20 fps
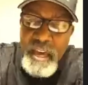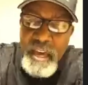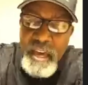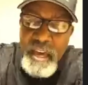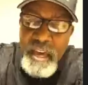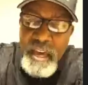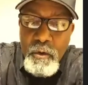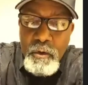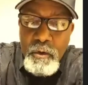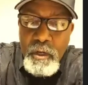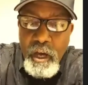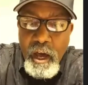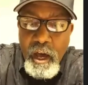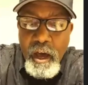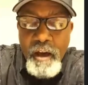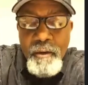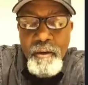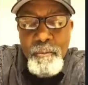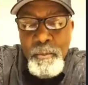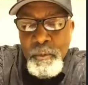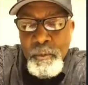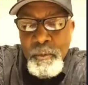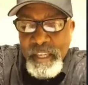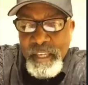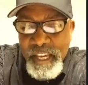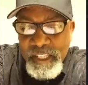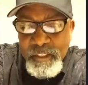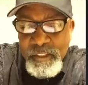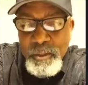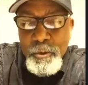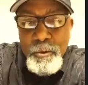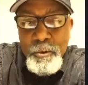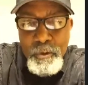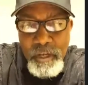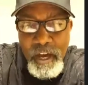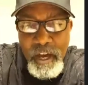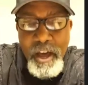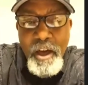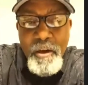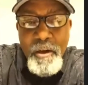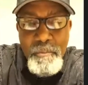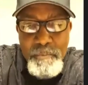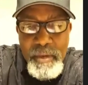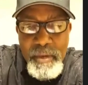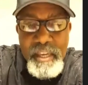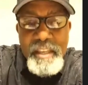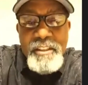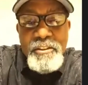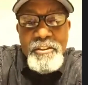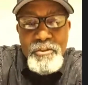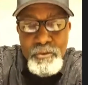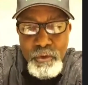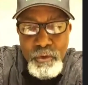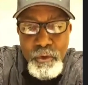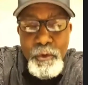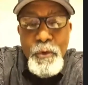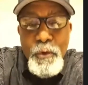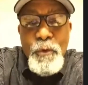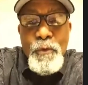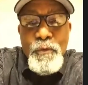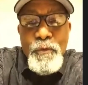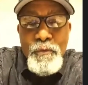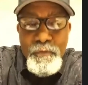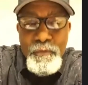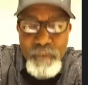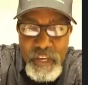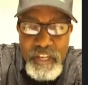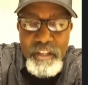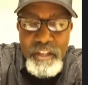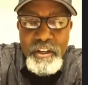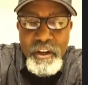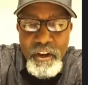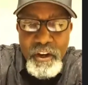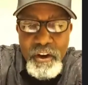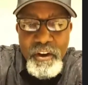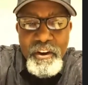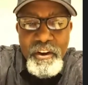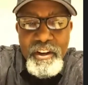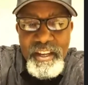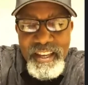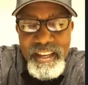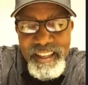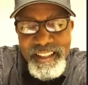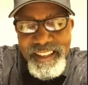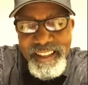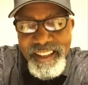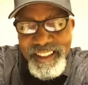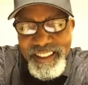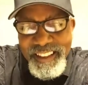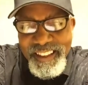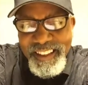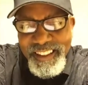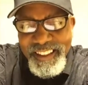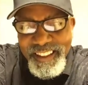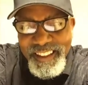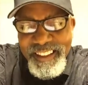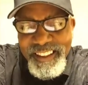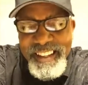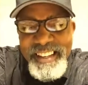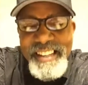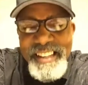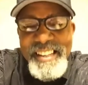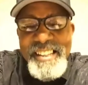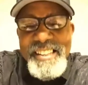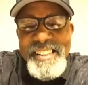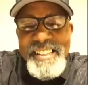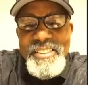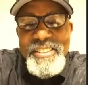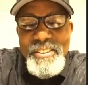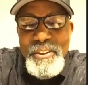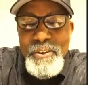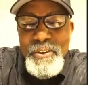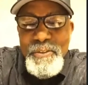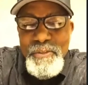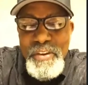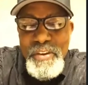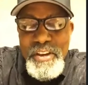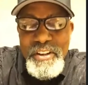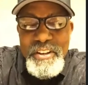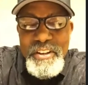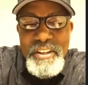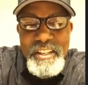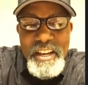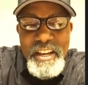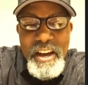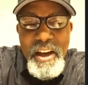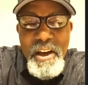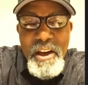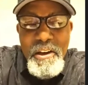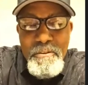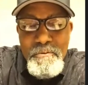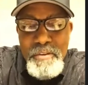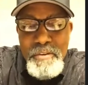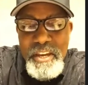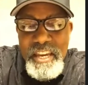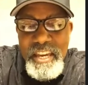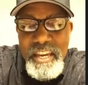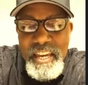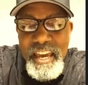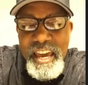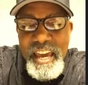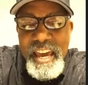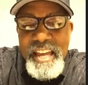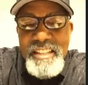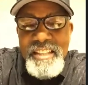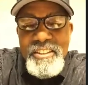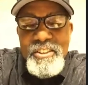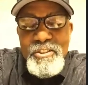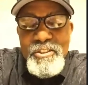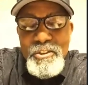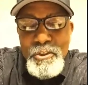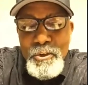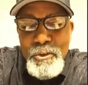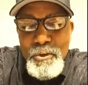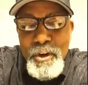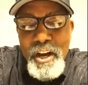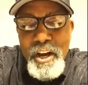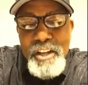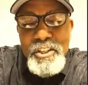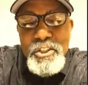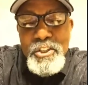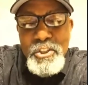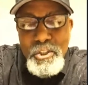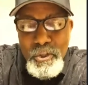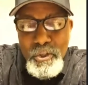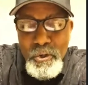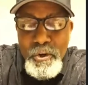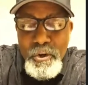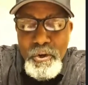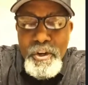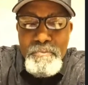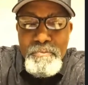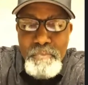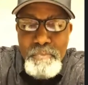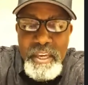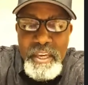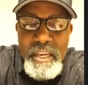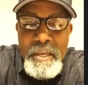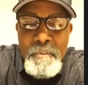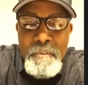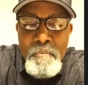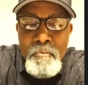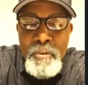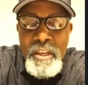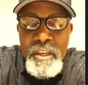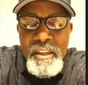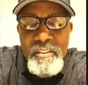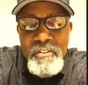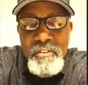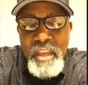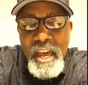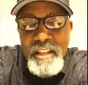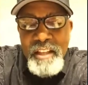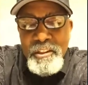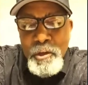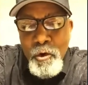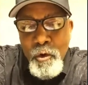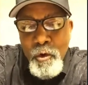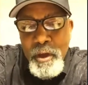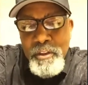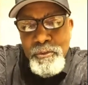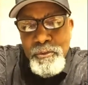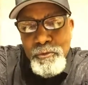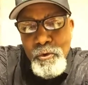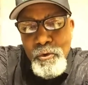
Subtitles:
phone call. Guess who called me? Stu Finger. Stu Finger called me, and Stu assured me that going through